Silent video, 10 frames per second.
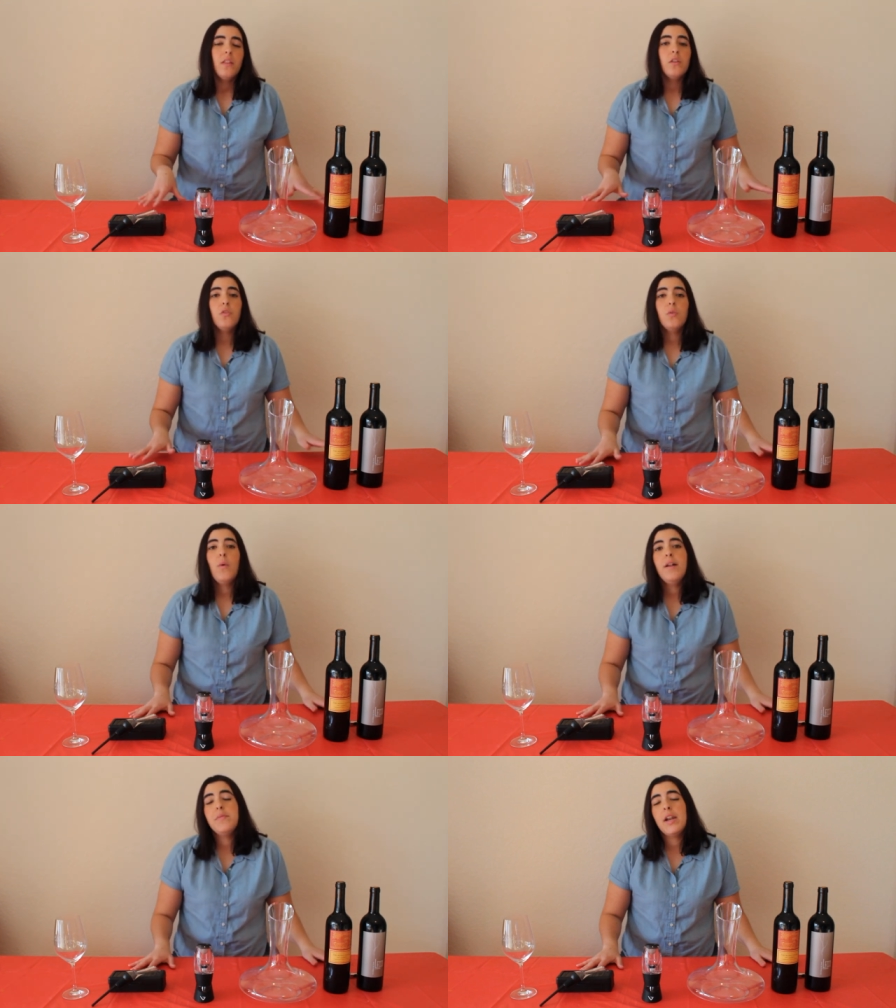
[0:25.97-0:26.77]
The two
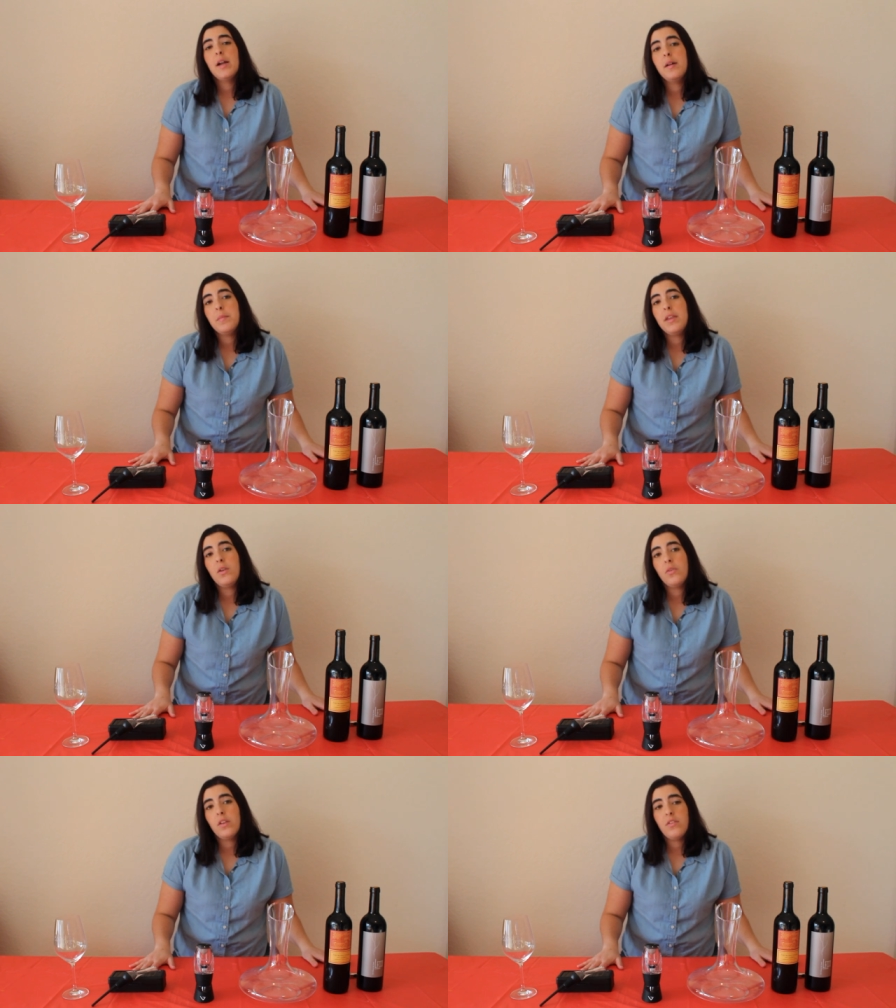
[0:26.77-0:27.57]
wines that I'm going to be
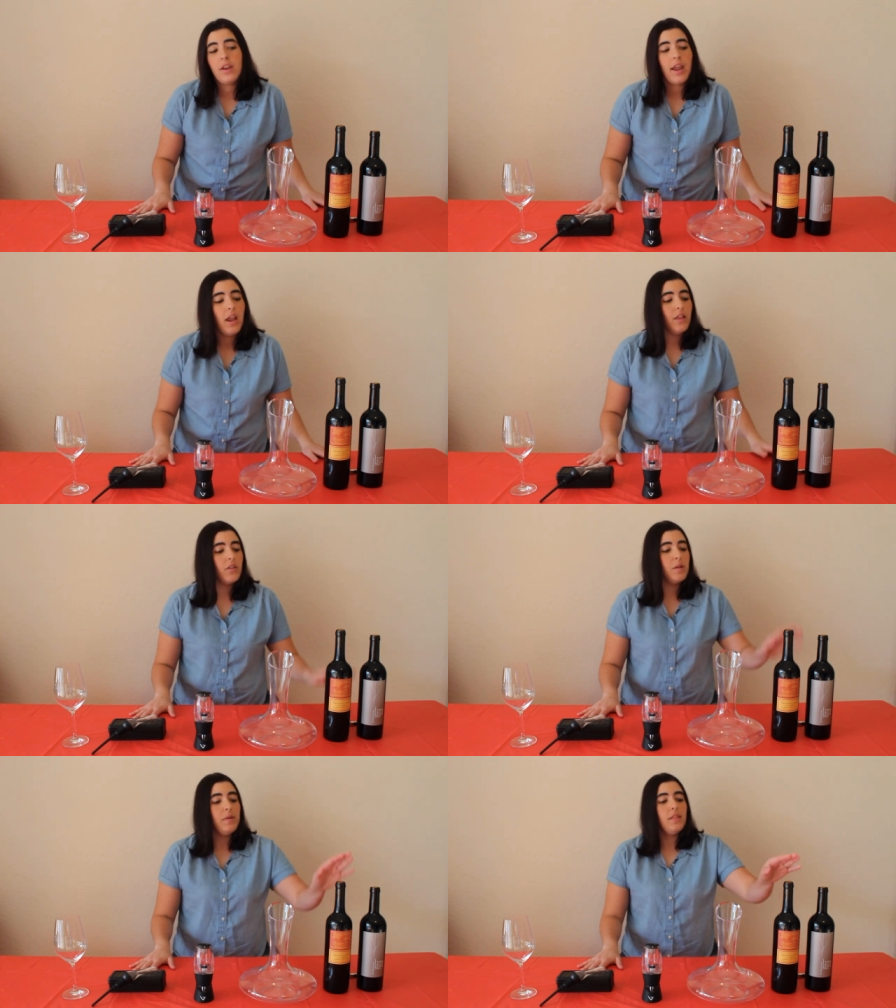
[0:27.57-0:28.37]
using today is
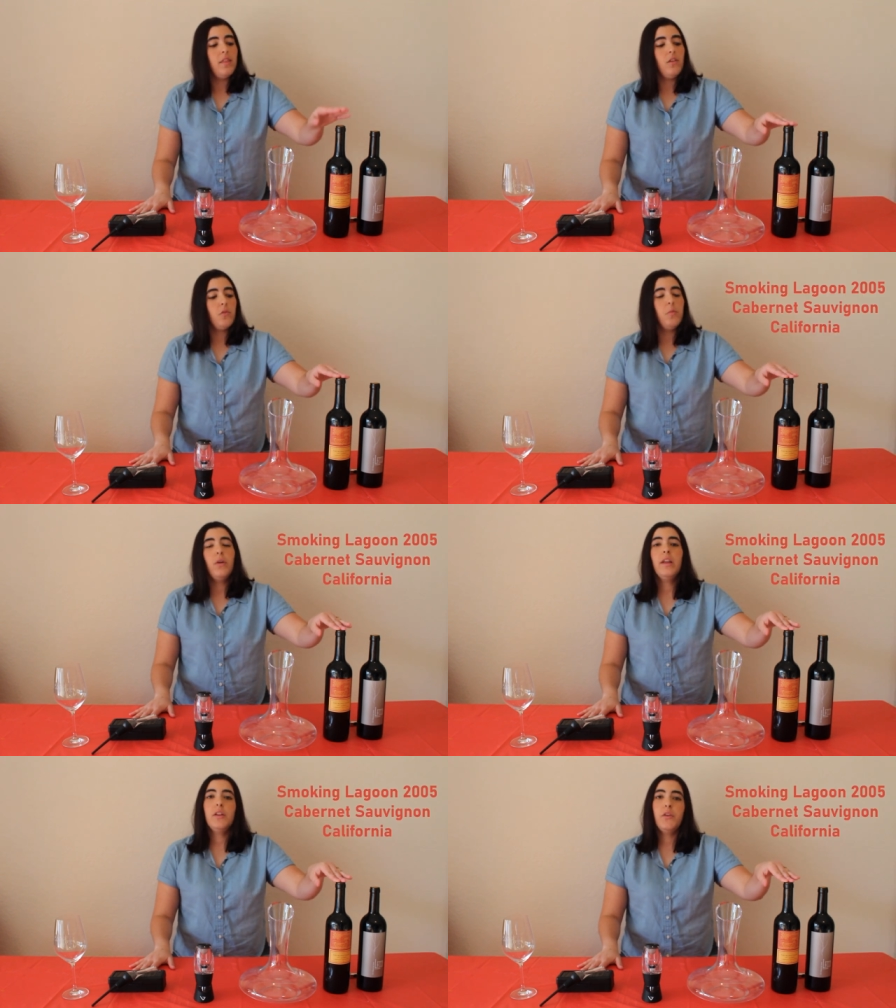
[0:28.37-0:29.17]
going to be the
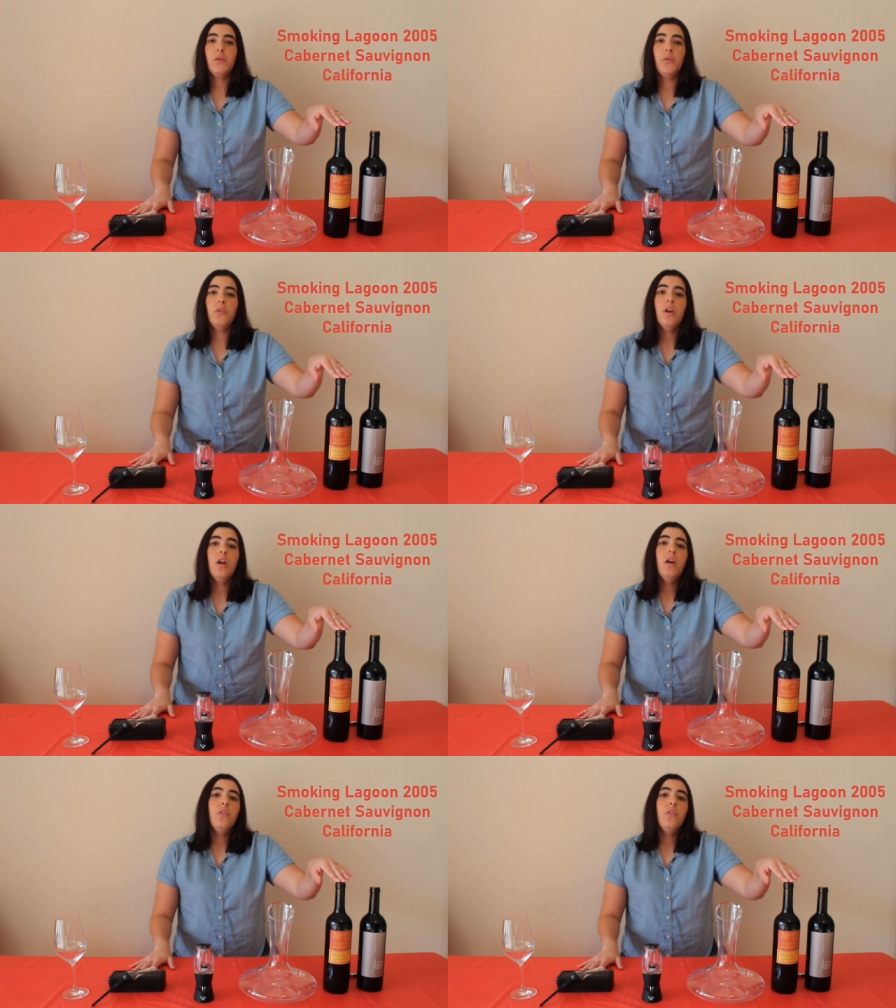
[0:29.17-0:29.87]
Smoking Lagoon